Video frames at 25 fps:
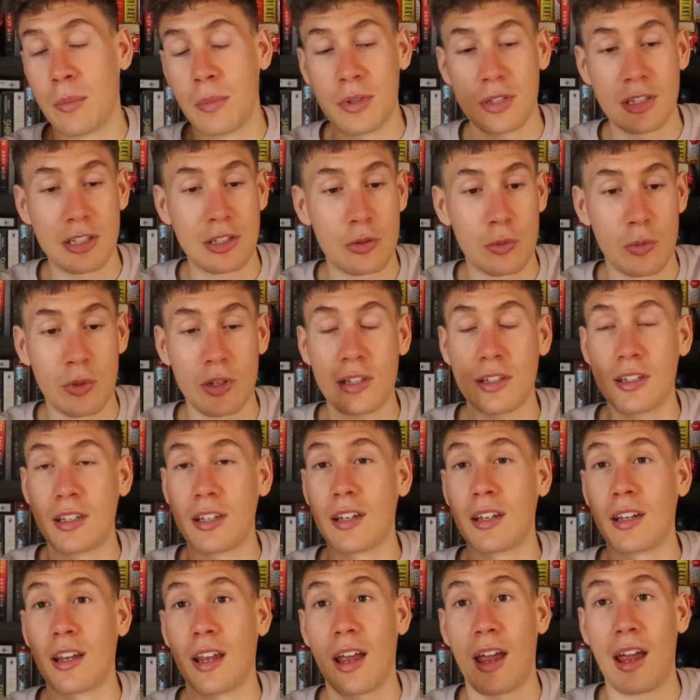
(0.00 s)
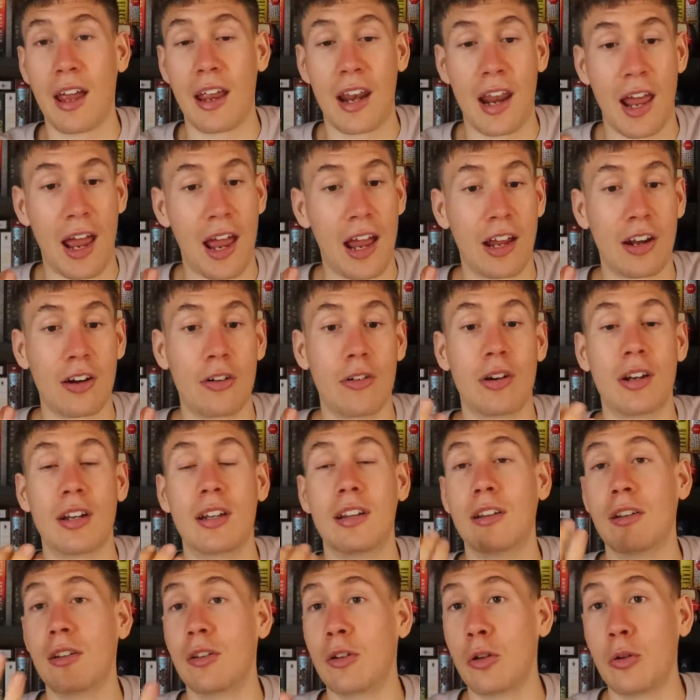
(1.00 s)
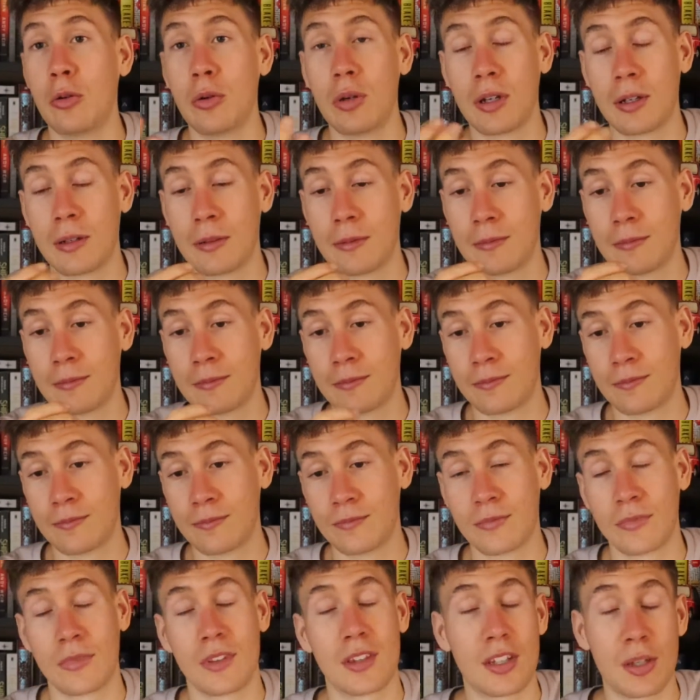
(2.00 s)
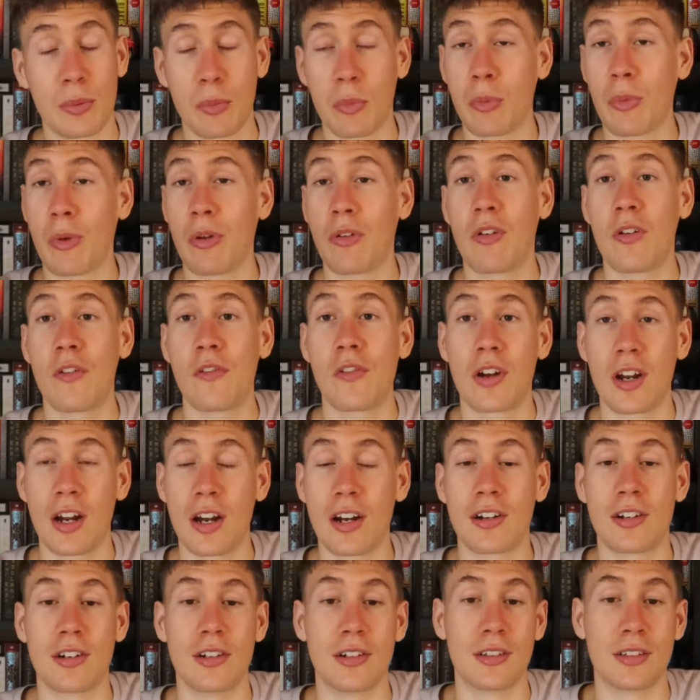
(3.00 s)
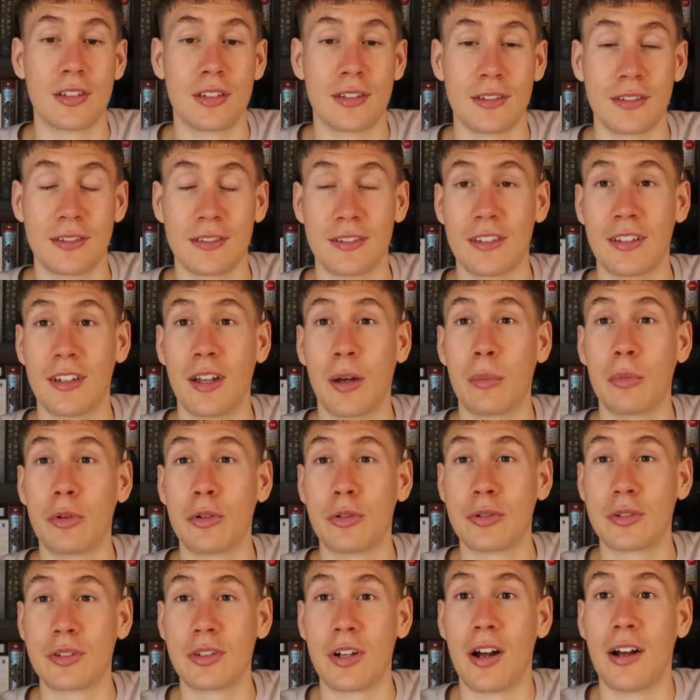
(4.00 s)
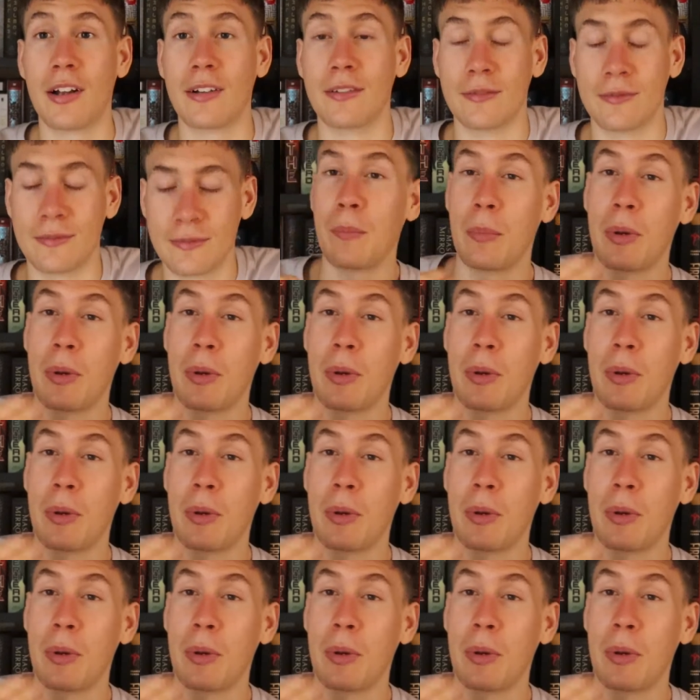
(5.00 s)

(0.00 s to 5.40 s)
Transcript: Mrs. Weasley, and Hagrid, Luna, some of my favorite characters, and Dumbledore's gone.